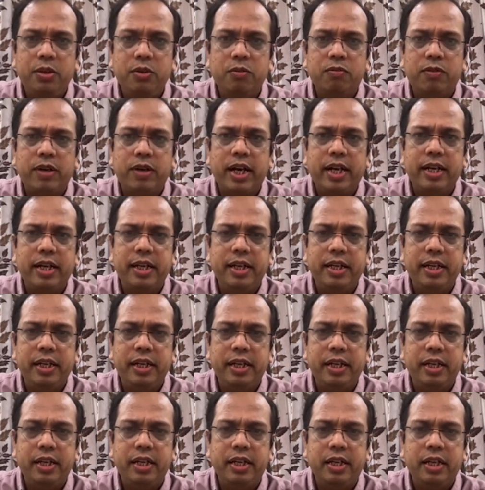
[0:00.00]
find
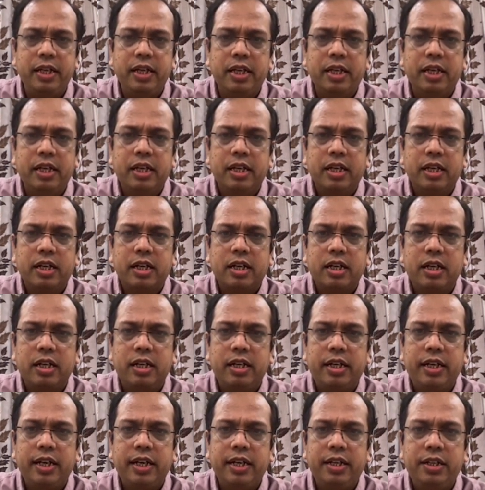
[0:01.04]
any
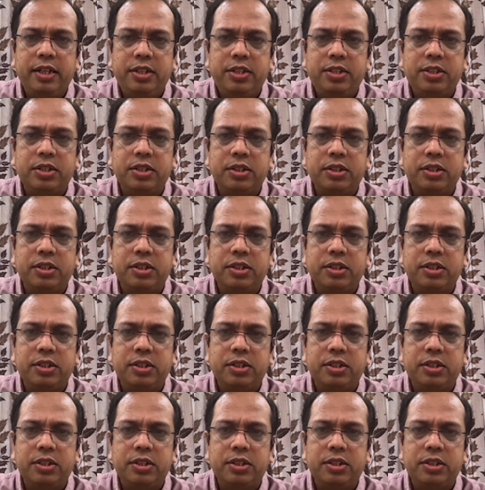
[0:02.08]
content,